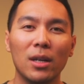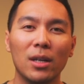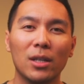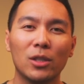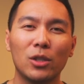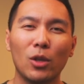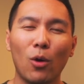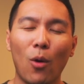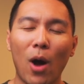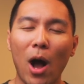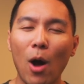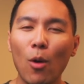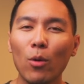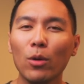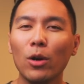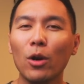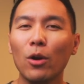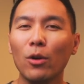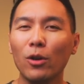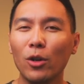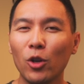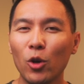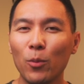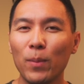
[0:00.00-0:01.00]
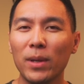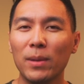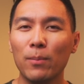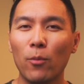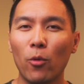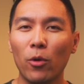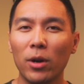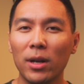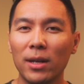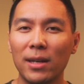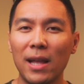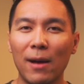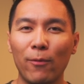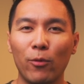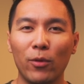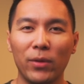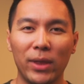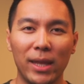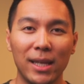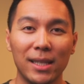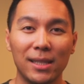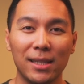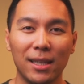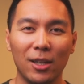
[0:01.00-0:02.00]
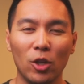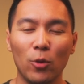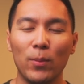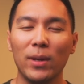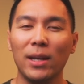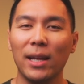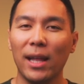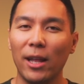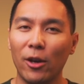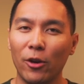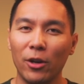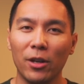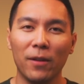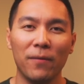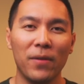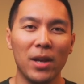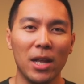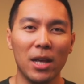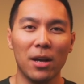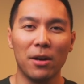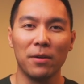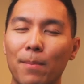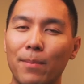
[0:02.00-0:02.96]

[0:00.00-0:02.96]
so I'll go a little bit more in depth with this a little bit later in the video.